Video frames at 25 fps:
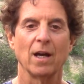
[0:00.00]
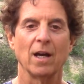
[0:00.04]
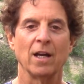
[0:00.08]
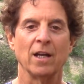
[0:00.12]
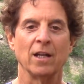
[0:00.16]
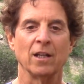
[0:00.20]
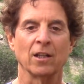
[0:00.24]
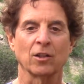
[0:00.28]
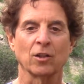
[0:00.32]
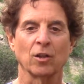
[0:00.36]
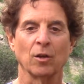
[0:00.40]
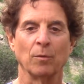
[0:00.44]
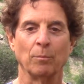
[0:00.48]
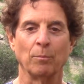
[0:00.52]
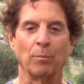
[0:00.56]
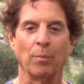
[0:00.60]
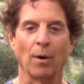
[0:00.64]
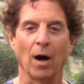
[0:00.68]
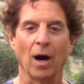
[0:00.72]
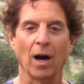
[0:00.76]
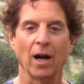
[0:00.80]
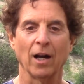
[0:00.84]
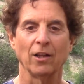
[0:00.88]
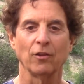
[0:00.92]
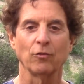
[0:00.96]
It
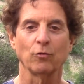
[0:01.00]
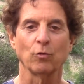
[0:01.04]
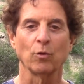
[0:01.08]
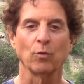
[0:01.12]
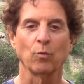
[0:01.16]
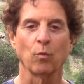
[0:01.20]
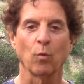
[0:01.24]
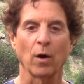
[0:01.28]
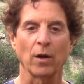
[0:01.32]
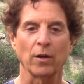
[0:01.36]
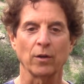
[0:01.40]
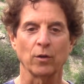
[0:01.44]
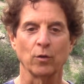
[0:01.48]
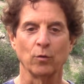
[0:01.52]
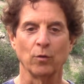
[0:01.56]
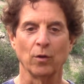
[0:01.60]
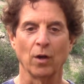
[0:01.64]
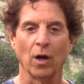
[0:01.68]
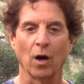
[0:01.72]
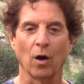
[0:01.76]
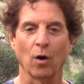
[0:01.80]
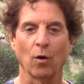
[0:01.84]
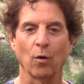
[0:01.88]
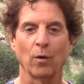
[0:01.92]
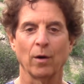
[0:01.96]
combines with what you
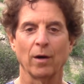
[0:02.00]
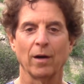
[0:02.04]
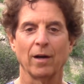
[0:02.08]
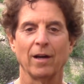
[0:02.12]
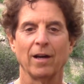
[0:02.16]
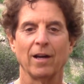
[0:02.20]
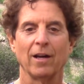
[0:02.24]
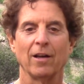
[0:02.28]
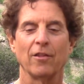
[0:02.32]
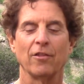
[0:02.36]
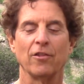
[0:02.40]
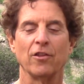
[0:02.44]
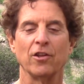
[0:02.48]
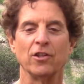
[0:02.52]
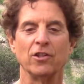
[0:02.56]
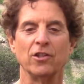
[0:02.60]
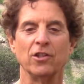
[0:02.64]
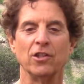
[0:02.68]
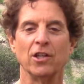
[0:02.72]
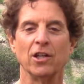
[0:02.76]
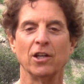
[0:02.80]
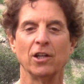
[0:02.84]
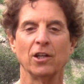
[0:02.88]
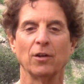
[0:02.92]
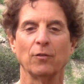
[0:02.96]
know, the
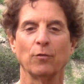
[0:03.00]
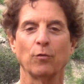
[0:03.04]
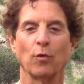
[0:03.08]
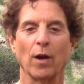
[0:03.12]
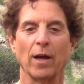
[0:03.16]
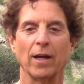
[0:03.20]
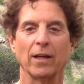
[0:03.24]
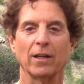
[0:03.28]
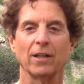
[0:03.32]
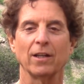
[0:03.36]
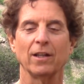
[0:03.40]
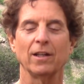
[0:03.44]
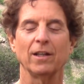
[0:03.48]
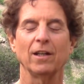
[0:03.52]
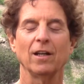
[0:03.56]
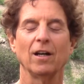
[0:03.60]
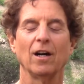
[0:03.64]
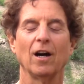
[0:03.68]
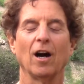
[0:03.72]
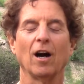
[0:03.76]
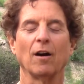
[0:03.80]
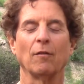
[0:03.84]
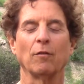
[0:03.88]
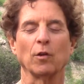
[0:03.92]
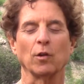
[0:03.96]
yin of Reiki,
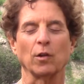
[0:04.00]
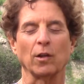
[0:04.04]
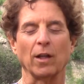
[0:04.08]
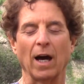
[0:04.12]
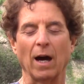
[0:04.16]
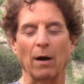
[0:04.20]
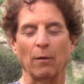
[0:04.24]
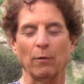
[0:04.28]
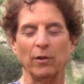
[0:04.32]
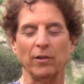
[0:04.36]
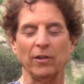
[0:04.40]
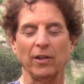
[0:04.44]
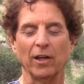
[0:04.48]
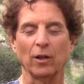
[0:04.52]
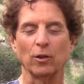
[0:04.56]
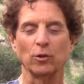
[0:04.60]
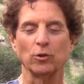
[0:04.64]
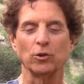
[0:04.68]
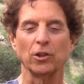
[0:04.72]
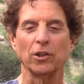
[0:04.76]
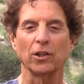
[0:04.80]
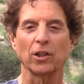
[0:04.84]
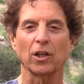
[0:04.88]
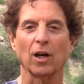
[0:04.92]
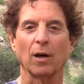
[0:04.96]
of allowing the
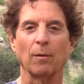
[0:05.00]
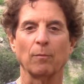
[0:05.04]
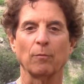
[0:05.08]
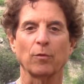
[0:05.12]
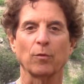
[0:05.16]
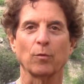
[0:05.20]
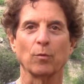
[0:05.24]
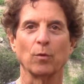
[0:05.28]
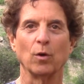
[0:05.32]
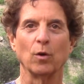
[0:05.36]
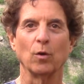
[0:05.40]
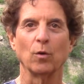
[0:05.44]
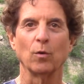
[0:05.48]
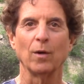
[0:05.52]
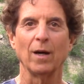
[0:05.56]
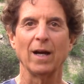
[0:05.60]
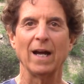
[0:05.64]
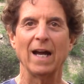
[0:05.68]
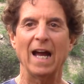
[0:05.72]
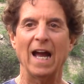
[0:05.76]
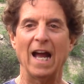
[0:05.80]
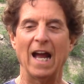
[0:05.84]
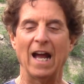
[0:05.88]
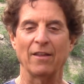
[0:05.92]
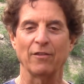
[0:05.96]
energy to come through,
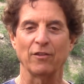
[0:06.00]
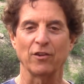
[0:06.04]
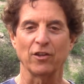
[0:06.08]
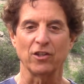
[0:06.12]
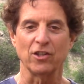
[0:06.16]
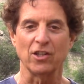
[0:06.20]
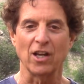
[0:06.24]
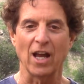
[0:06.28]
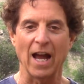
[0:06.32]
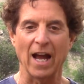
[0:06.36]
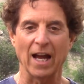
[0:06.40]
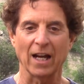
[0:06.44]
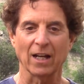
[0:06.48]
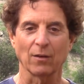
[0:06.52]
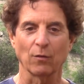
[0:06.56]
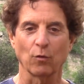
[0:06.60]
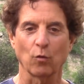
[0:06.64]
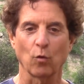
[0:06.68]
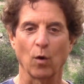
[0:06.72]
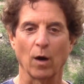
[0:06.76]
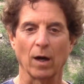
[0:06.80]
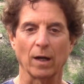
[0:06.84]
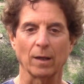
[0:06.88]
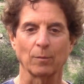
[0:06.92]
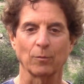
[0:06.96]
and the yang of
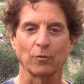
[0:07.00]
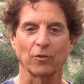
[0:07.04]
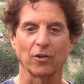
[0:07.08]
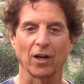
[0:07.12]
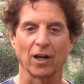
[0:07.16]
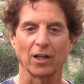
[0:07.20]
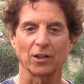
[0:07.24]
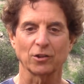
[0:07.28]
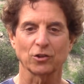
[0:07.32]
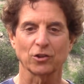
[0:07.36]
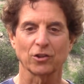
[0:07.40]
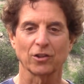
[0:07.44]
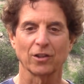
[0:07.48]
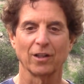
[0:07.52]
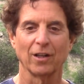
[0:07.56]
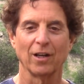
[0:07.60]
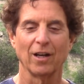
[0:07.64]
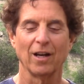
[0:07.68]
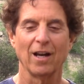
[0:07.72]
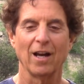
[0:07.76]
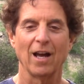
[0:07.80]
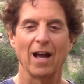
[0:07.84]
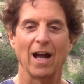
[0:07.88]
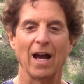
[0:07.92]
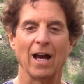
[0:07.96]
quantum touch.
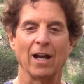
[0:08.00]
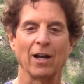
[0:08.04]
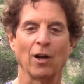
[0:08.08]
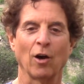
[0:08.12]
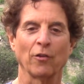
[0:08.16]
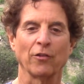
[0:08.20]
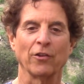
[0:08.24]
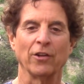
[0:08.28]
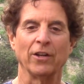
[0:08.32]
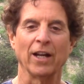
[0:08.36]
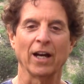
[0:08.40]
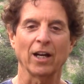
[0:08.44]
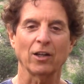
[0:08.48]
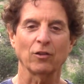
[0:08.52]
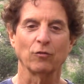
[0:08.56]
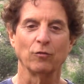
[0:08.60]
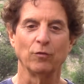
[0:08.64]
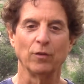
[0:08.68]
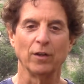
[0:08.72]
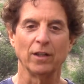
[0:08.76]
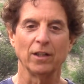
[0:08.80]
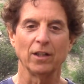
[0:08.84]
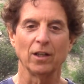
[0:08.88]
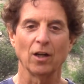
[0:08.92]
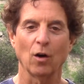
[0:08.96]
And on the next
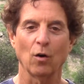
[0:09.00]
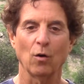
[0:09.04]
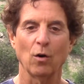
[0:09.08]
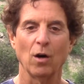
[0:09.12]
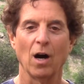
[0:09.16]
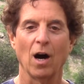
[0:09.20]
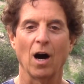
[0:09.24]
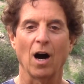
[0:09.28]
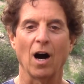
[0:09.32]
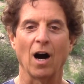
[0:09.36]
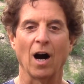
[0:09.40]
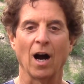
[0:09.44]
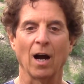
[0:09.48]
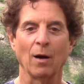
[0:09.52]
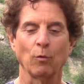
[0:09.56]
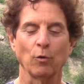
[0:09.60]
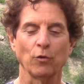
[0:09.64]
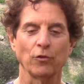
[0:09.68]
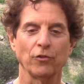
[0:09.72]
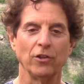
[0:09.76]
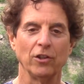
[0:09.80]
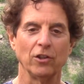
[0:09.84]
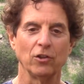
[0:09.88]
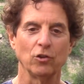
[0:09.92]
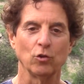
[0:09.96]
video, I will
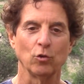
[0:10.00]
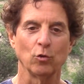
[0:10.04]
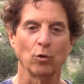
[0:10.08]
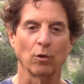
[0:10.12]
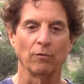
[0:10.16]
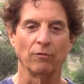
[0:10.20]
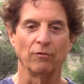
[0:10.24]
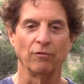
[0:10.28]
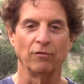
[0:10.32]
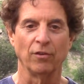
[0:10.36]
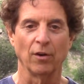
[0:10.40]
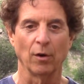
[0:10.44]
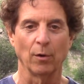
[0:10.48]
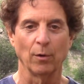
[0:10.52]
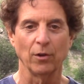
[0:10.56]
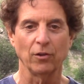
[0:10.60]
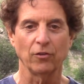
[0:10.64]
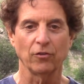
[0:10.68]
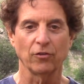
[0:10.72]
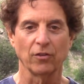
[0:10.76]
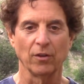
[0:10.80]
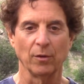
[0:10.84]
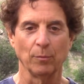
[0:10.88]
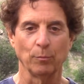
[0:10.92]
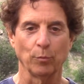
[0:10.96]
teach you a very
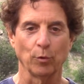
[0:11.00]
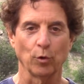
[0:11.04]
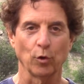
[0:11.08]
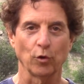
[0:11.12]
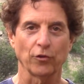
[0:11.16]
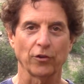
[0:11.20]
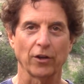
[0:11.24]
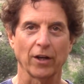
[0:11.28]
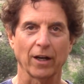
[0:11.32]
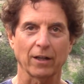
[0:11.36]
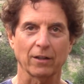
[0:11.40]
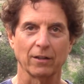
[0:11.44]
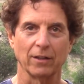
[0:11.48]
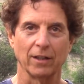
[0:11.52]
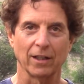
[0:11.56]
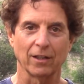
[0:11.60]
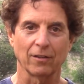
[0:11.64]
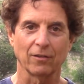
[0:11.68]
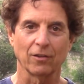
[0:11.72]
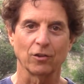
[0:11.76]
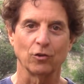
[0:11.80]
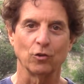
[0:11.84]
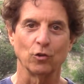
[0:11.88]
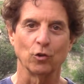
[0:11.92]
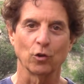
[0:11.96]
simple technique
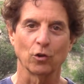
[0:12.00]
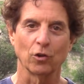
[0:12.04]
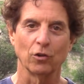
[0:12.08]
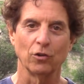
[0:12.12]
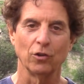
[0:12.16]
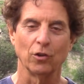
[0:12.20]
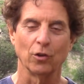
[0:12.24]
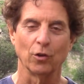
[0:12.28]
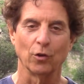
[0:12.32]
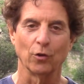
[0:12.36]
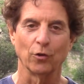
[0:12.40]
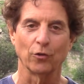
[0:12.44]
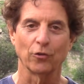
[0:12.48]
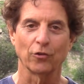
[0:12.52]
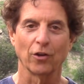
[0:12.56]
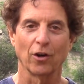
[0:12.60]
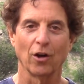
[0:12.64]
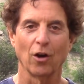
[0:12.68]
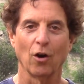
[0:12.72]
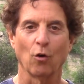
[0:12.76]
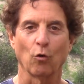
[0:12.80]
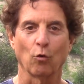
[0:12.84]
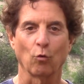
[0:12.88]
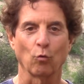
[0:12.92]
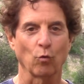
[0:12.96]
that you can use
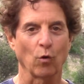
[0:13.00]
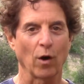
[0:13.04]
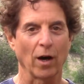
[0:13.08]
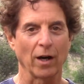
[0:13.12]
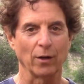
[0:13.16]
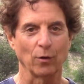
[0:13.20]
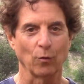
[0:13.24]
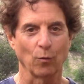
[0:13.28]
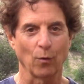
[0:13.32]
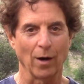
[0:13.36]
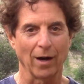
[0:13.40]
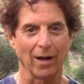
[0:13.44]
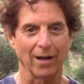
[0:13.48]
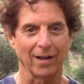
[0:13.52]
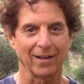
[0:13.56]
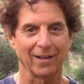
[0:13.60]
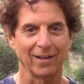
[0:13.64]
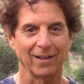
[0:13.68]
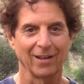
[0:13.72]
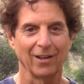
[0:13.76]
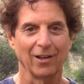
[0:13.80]
right away